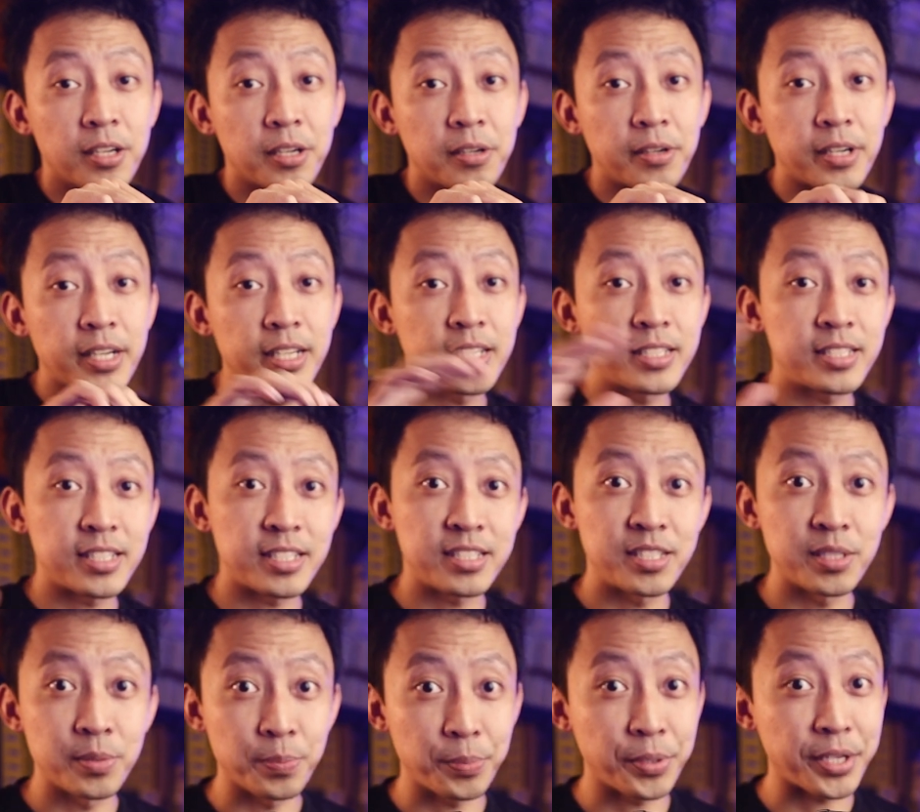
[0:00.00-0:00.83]
Alright, it's
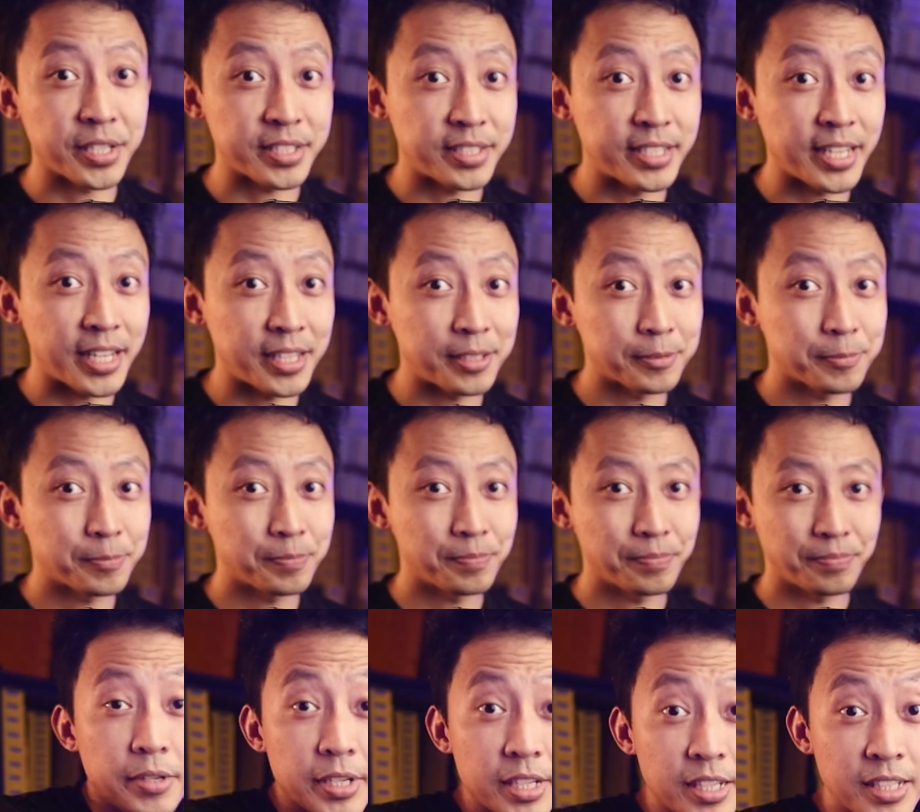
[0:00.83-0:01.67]
as simple as that.
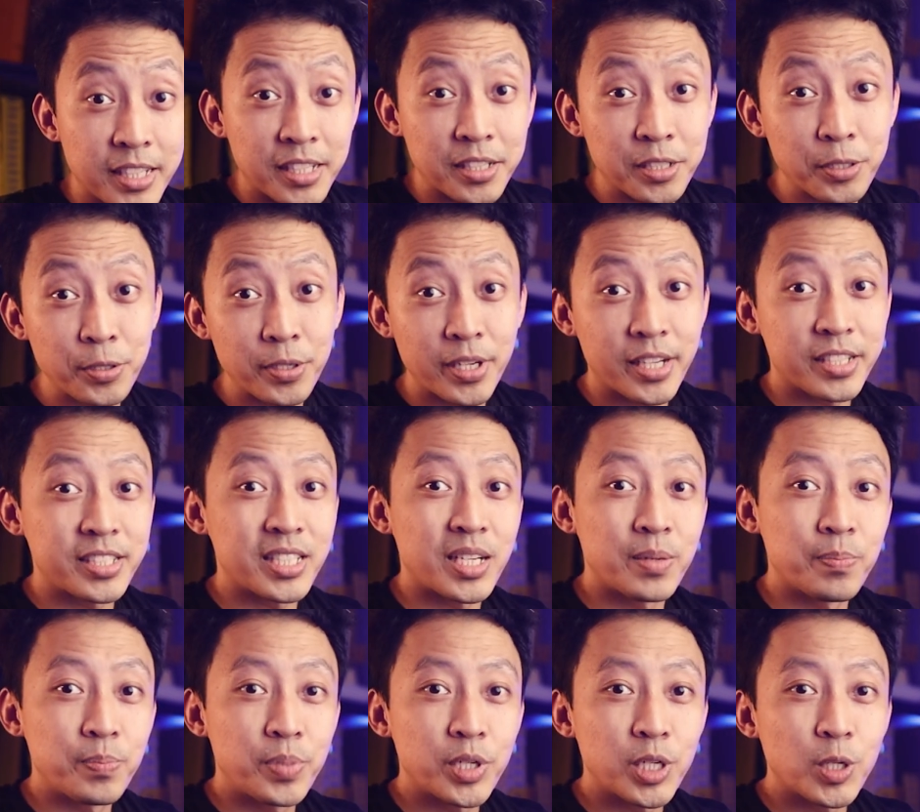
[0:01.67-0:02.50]
Right, another good
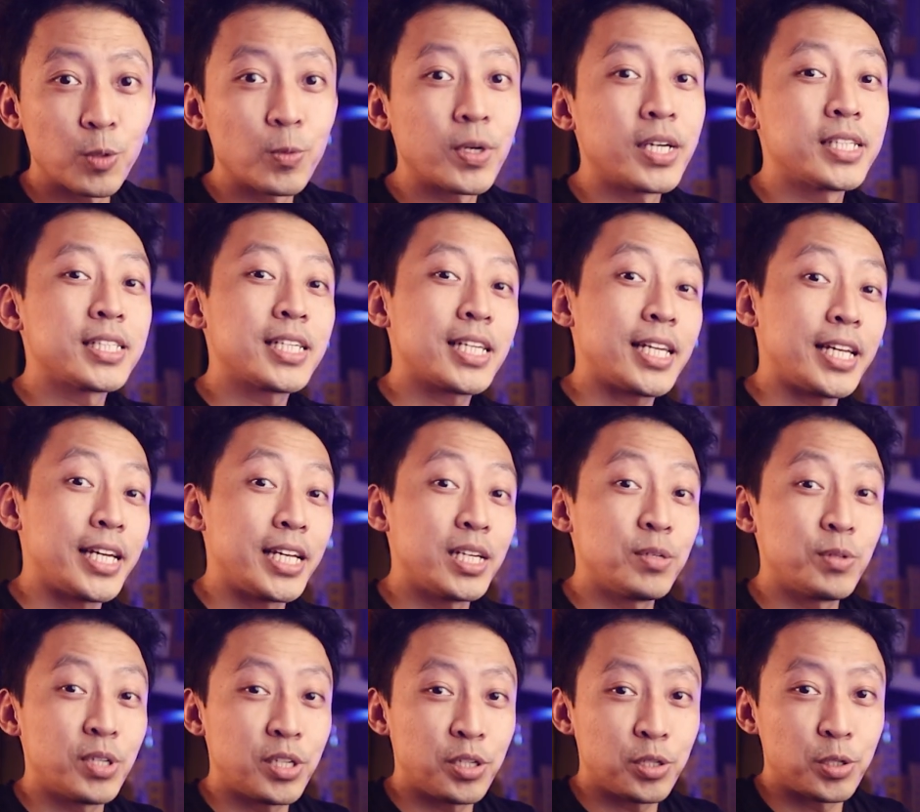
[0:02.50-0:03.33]
example, one
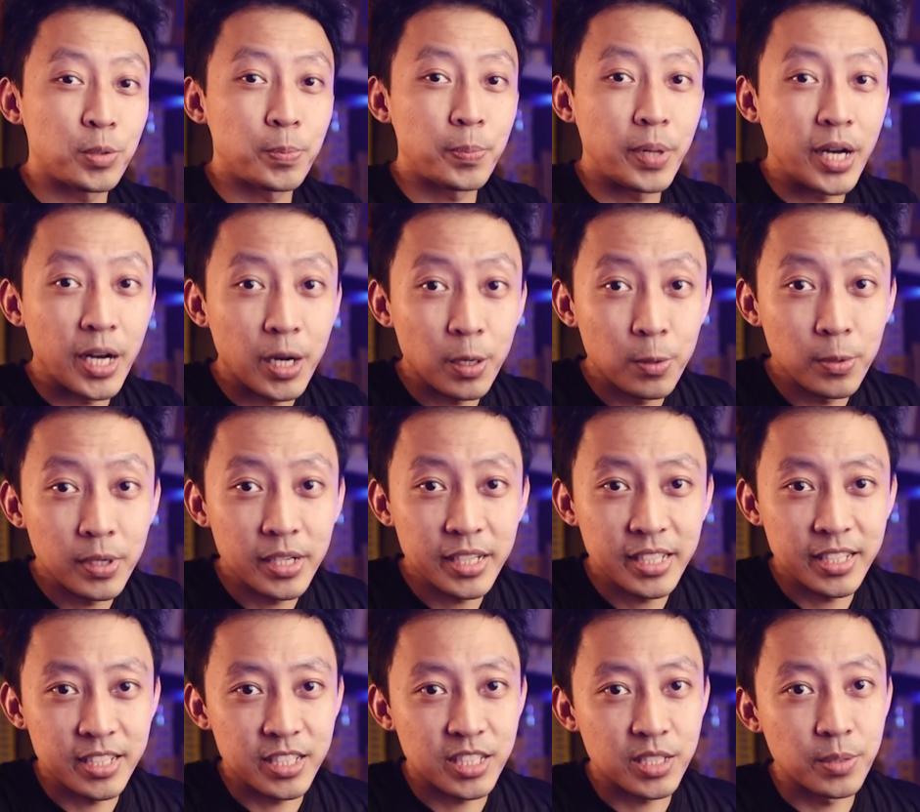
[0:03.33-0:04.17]
client wanted to
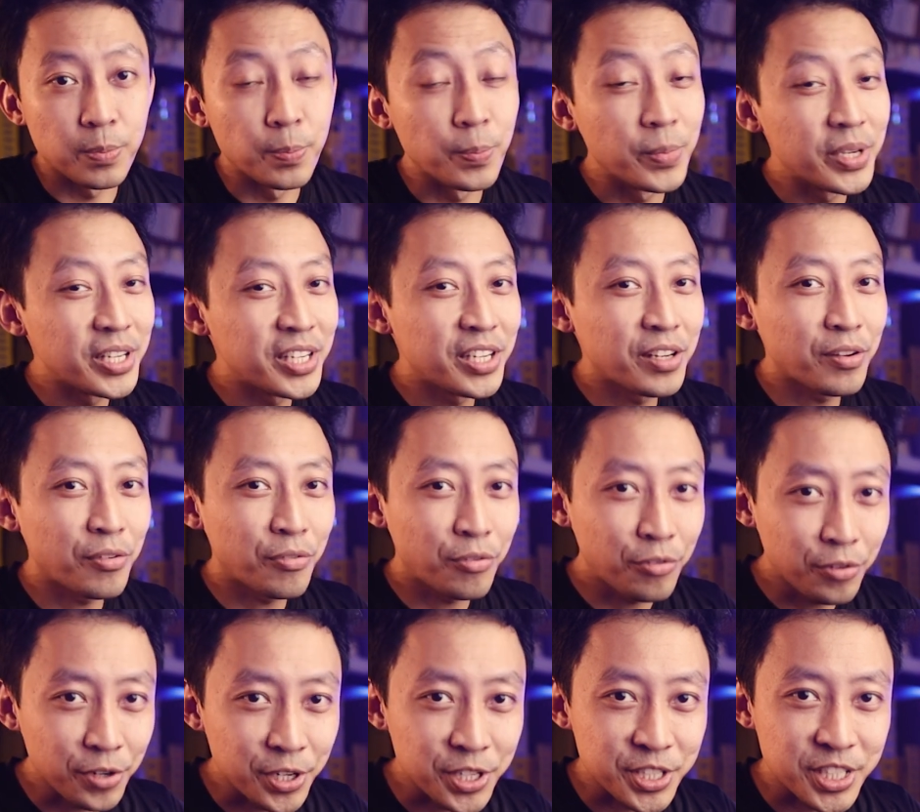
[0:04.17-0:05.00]
power his mini
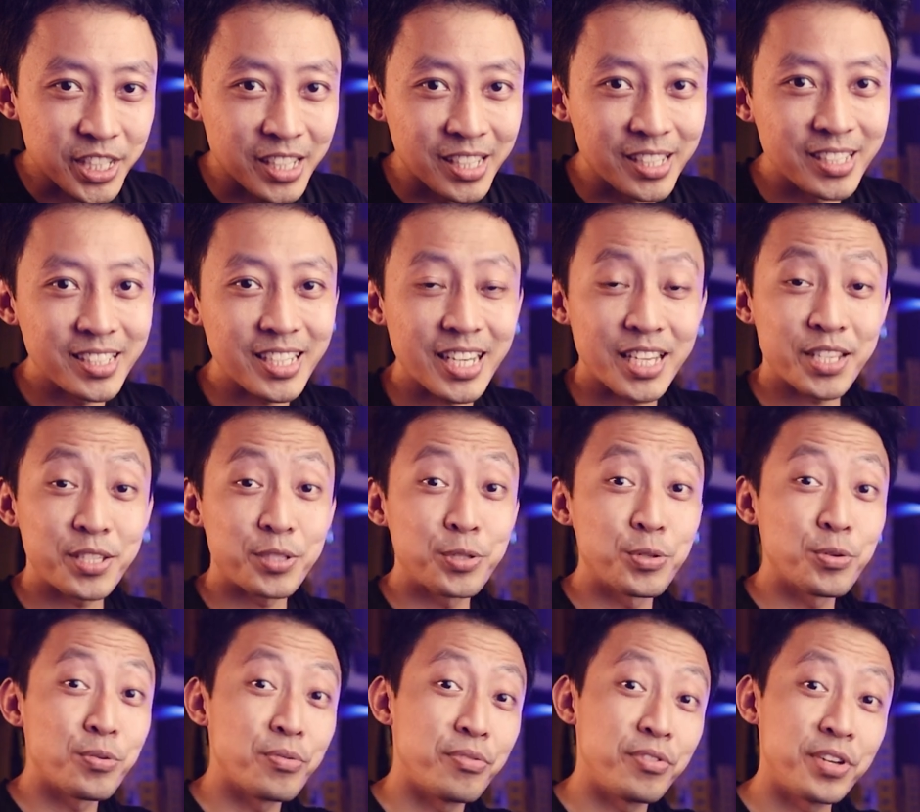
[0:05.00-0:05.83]
fridge in his
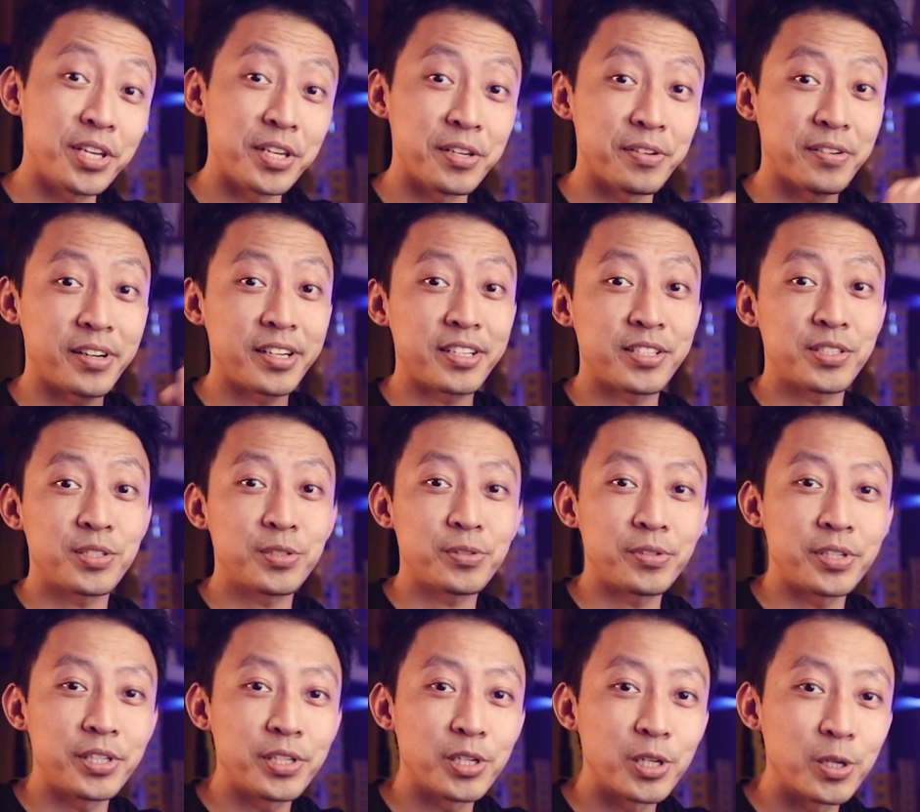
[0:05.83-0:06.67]
SUV, right?
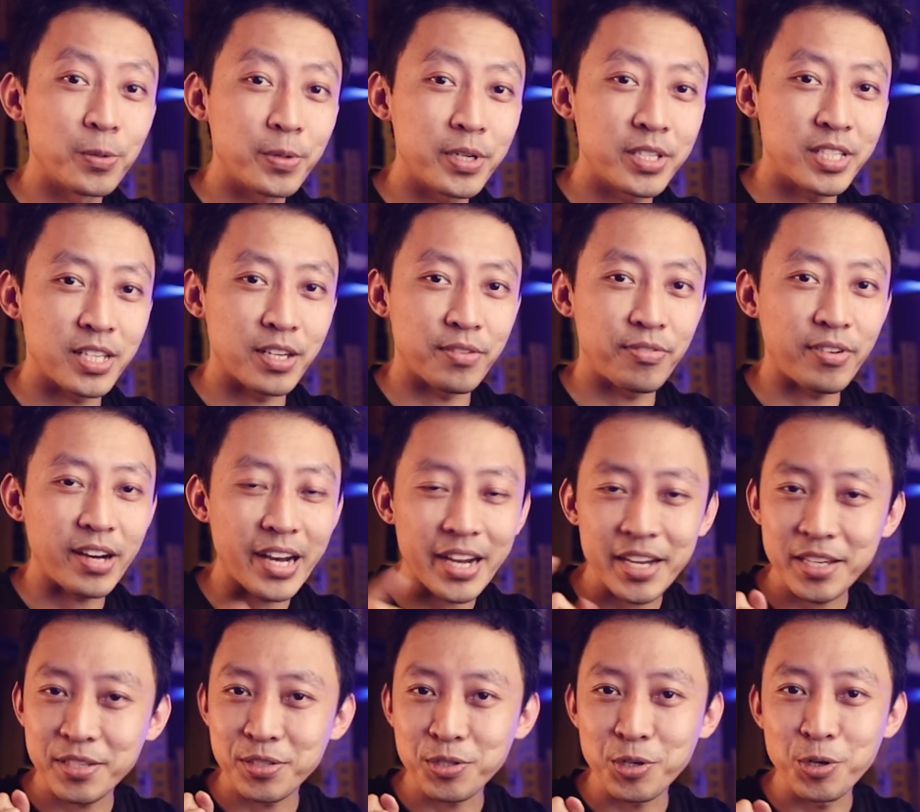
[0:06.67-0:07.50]
So he always have
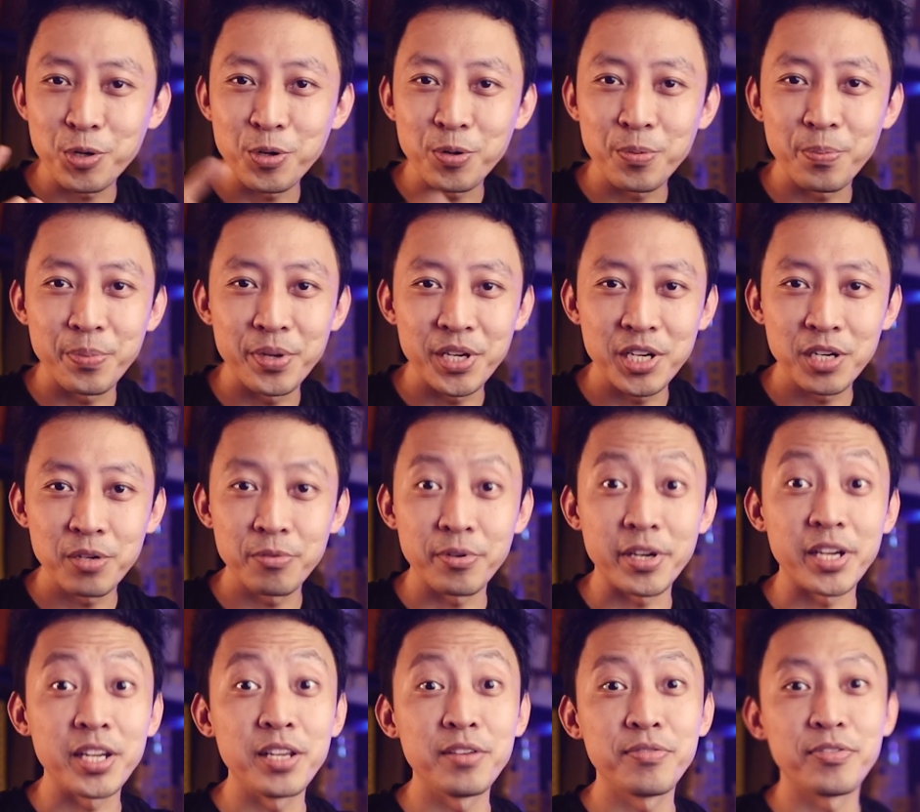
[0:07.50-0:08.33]
ice cold beer
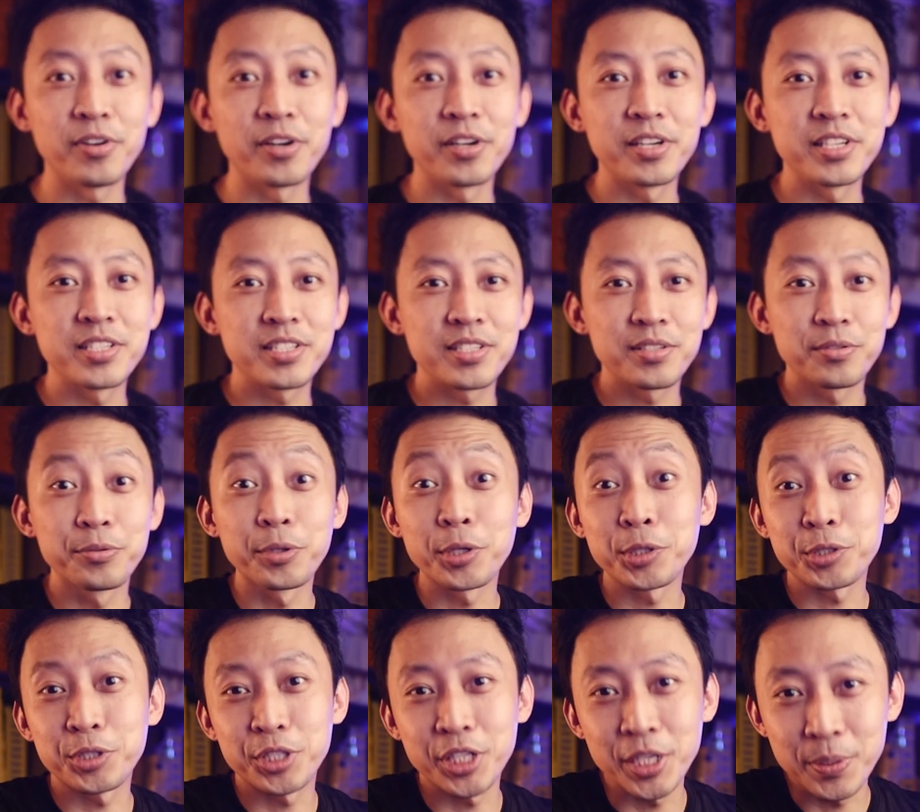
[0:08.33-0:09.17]
ready for his
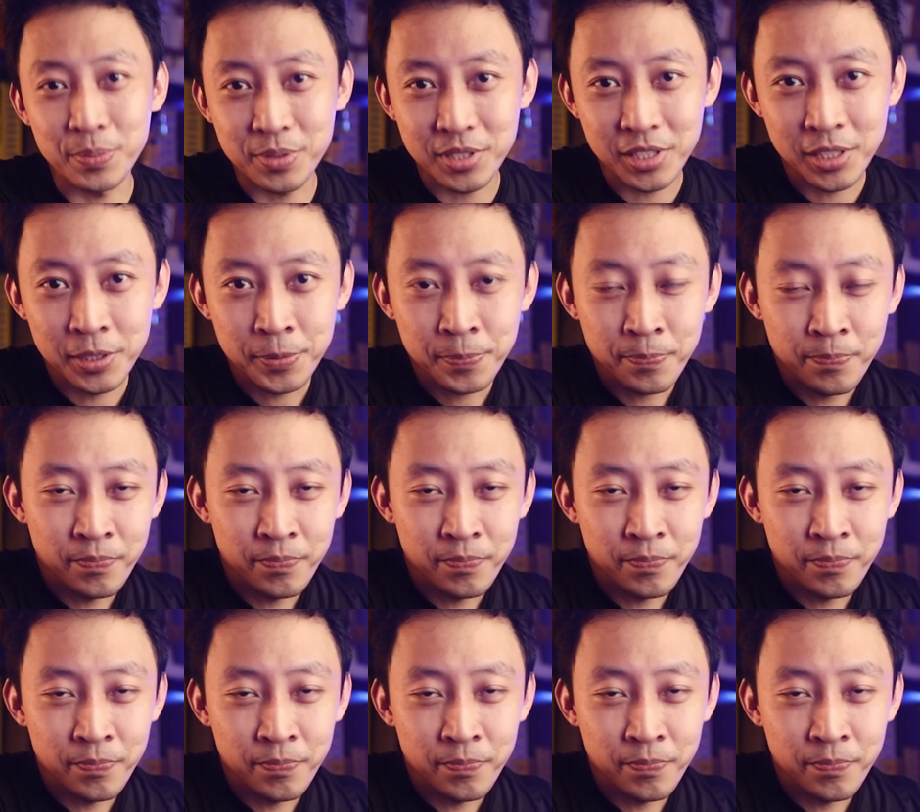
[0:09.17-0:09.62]
road trips.